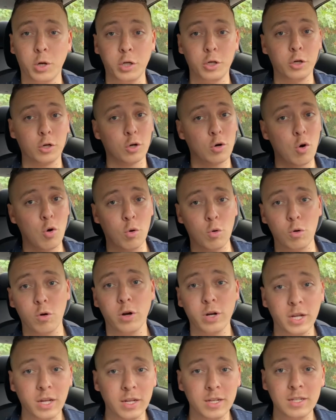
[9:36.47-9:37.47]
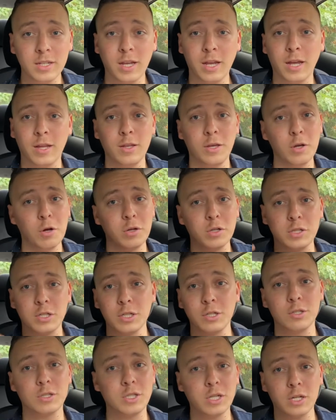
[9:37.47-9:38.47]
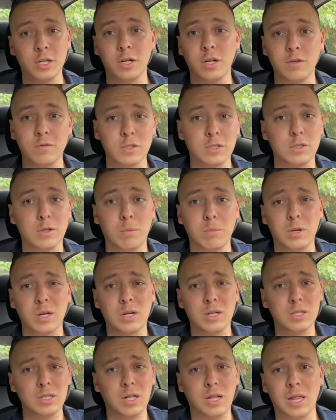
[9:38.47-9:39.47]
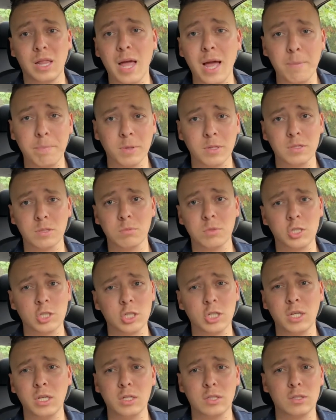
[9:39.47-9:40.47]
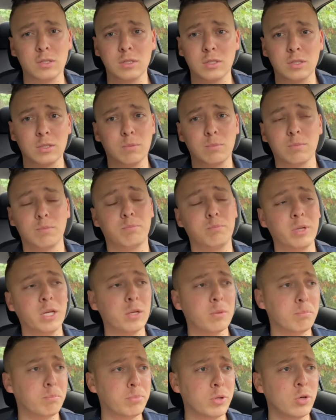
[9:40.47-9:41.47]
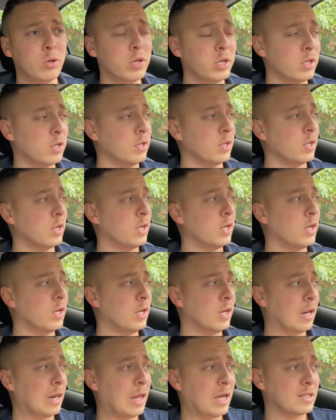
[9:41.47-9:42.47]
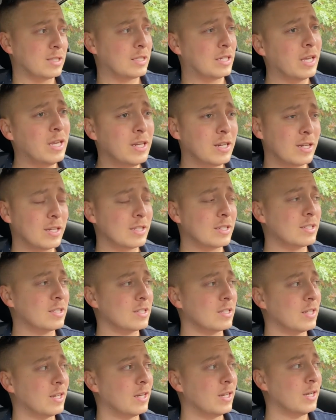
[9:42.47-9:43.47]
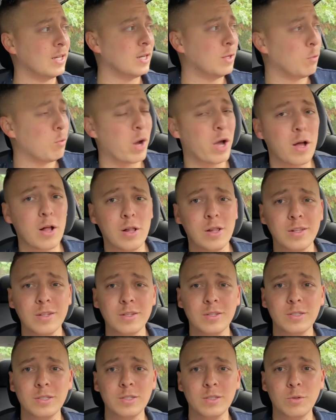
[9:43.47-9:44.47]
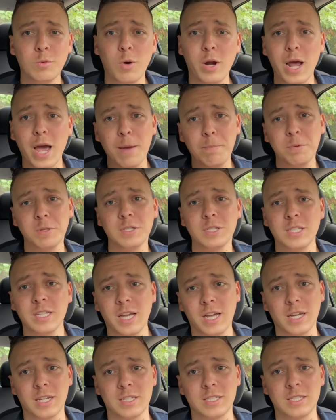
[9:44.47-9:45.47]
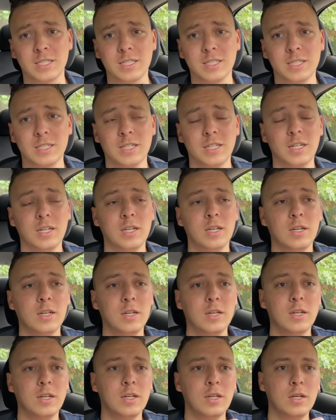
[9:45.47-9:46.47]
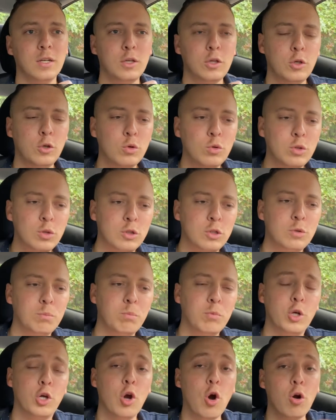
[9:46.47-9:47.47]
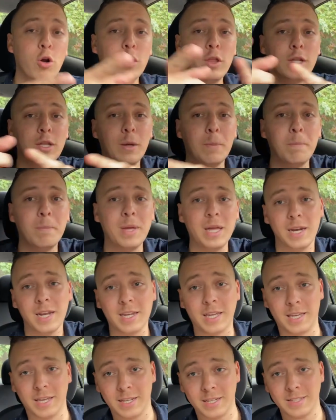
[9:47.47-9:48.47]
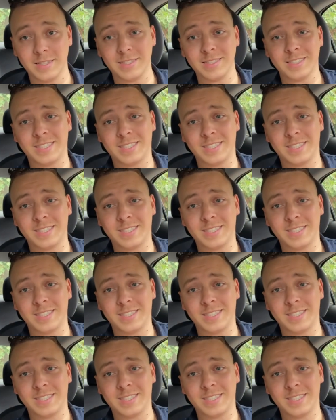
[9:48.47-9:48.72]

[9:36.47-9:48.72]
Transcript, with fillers: when you're horny and the only thing you're thinking of is some clapping some cheeks or some big booty Latinas, well, what happens next? You go to the Dominican.